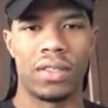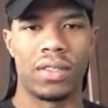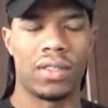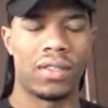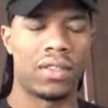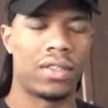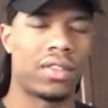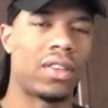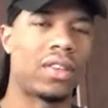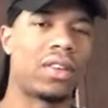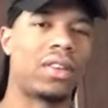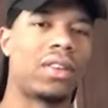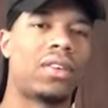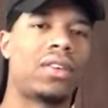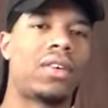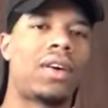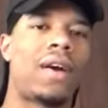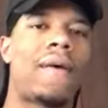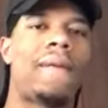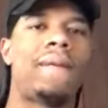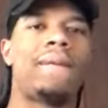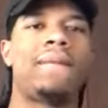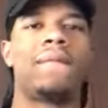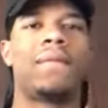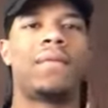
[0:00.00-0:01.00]
So
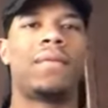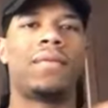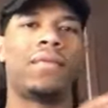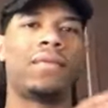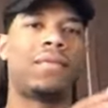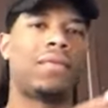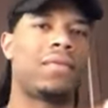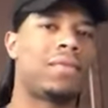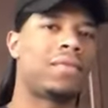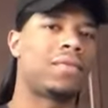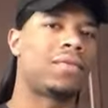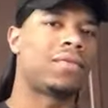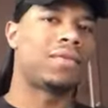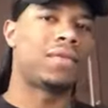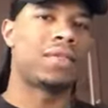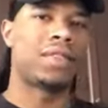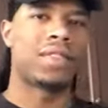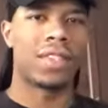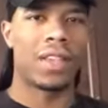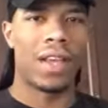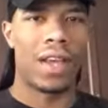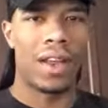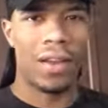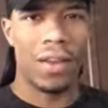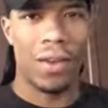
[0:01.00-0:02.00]
um, just
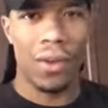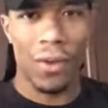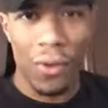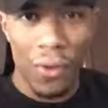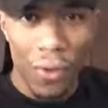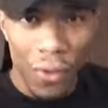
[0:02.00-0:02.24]
kind of